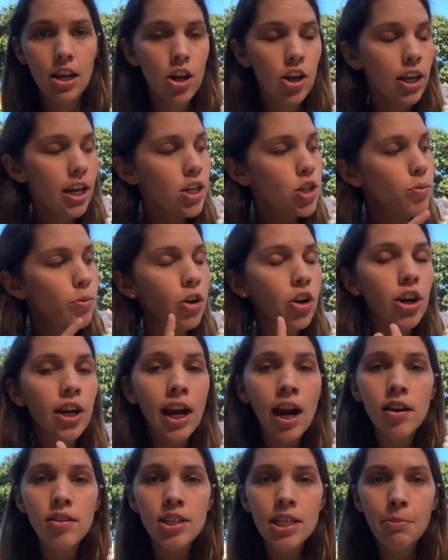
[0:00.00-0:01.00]
Okay, so we're going to
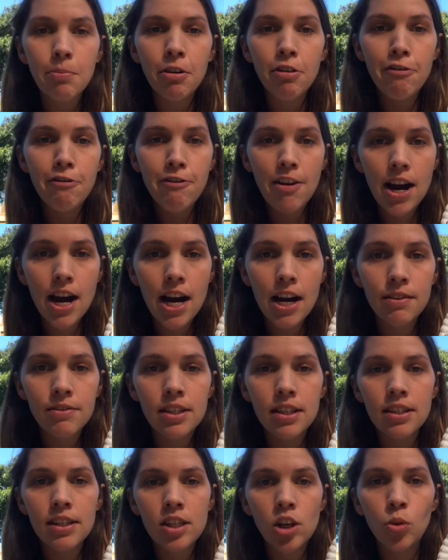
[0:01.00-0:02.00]
count up in fives
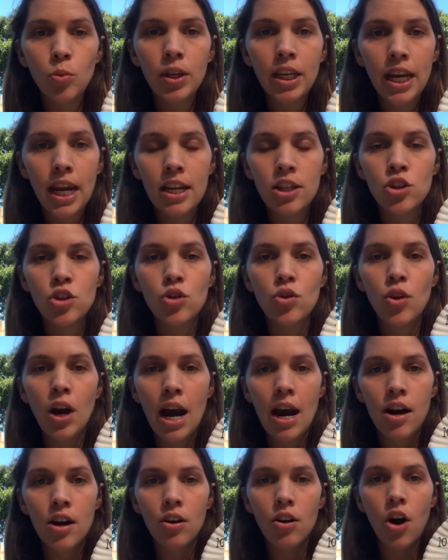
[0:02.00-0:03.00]
until we get to
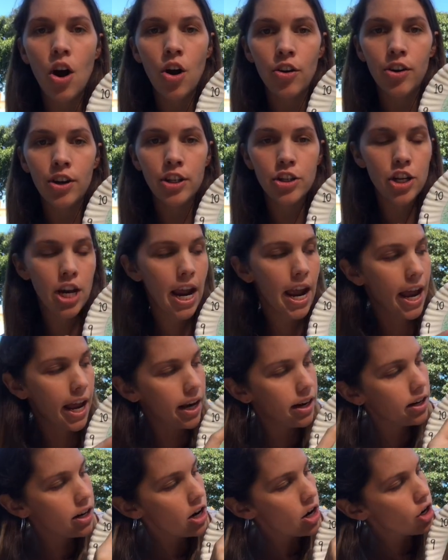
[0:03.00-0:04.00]
our orange
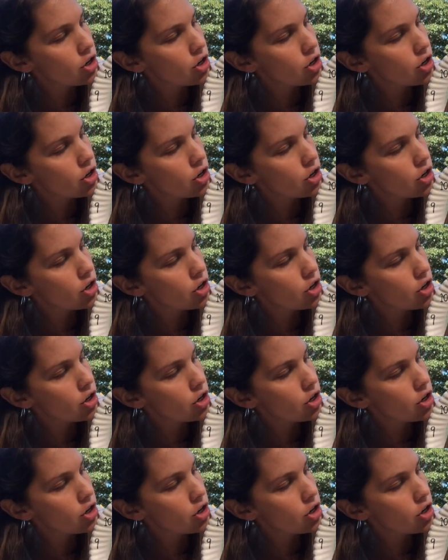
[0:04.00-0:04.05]
hand.